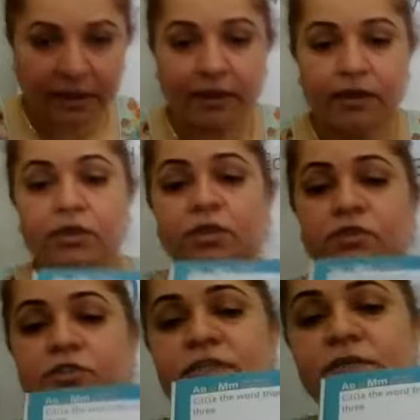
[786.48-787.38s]
Okay,
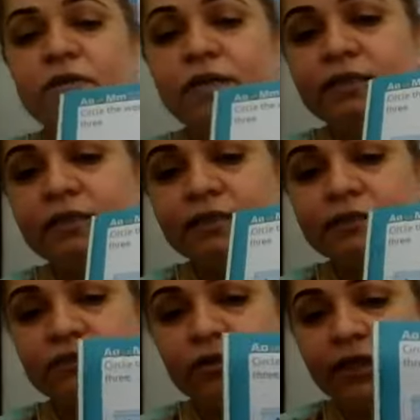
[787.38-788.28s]
just have a look at
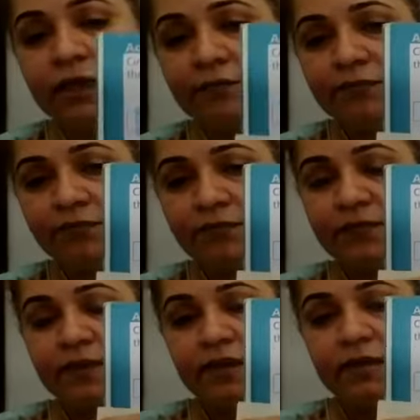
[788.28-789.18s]
this only.
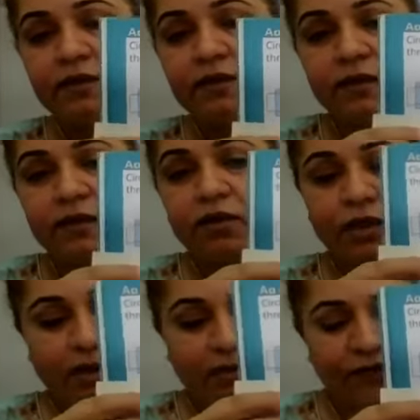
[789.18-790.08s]

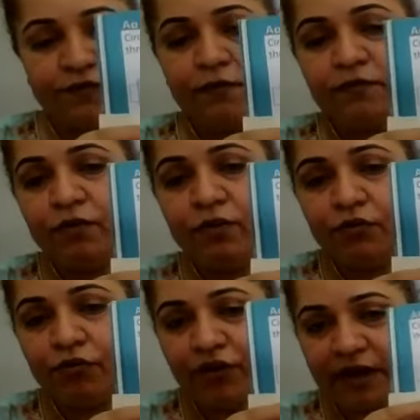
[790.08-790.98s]
Okay, now first of all, you can
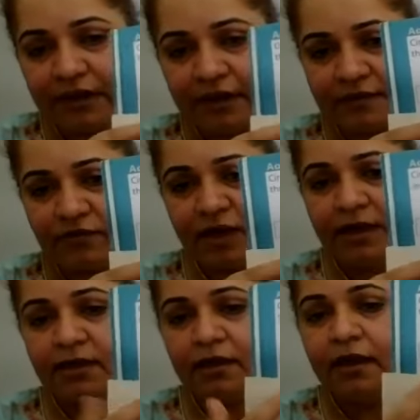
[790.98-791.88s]
do read this,
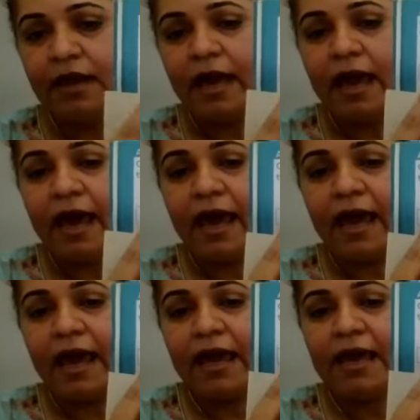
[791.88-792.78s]
right?
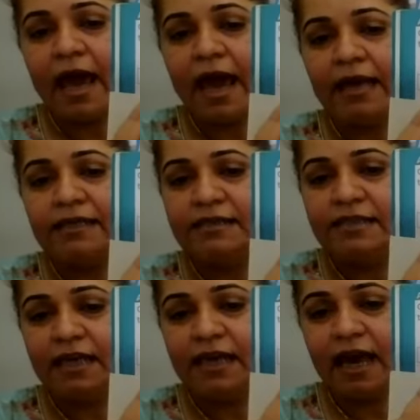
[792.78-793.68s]
A and
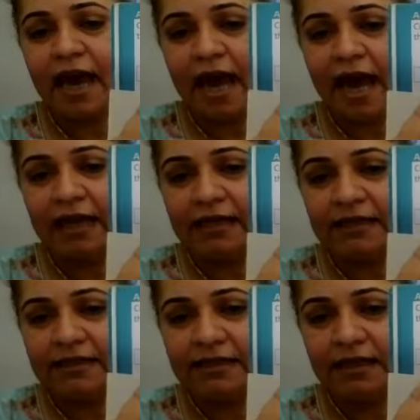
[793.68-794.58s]
T
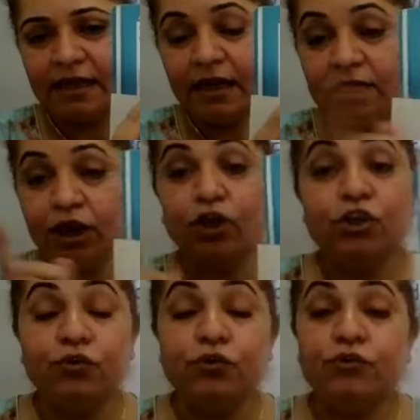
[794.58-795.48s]
and. Now
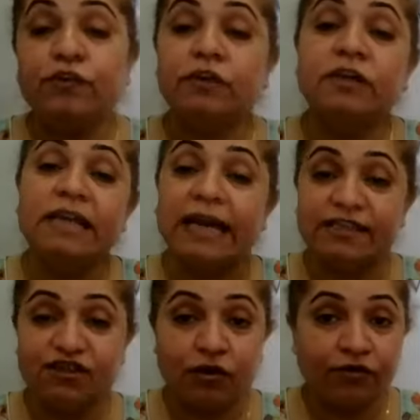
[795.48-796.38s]
you
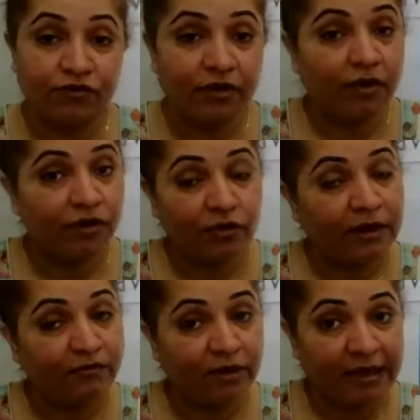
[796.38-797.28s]
recognize, you can
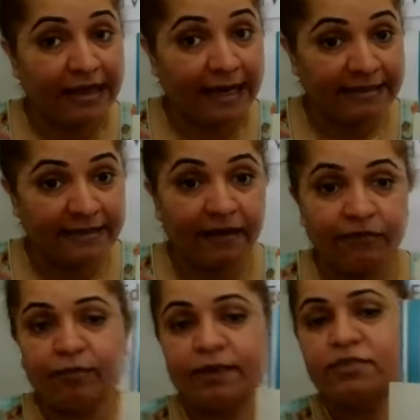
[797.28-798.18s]
recognize the
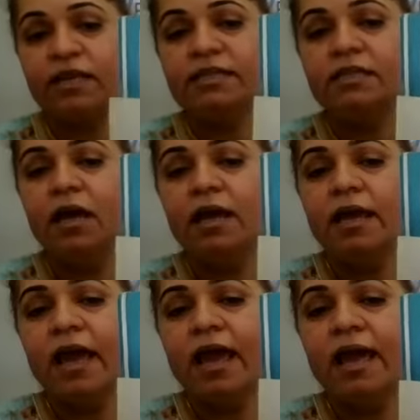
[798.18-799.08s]
alphabets, right?
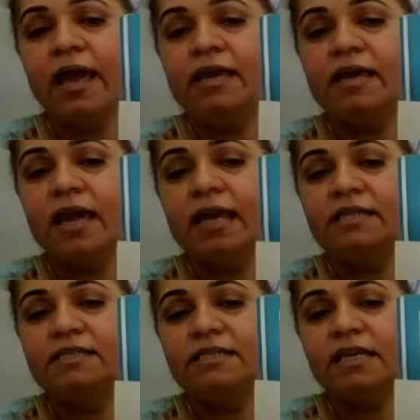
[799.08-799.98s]
A
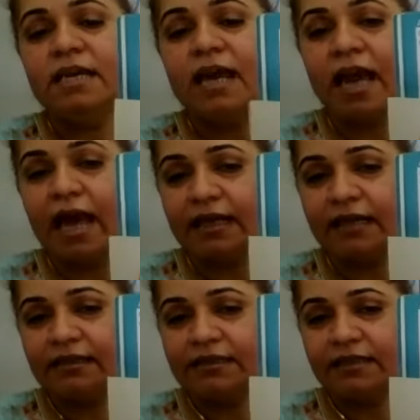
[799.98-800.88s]
and T
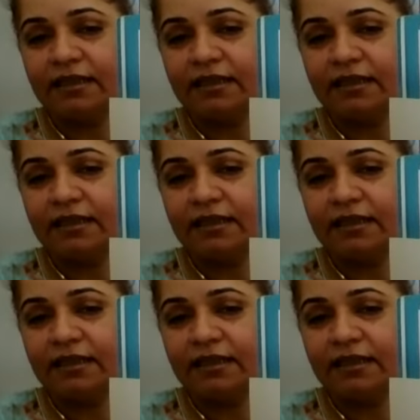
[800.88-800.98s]
and.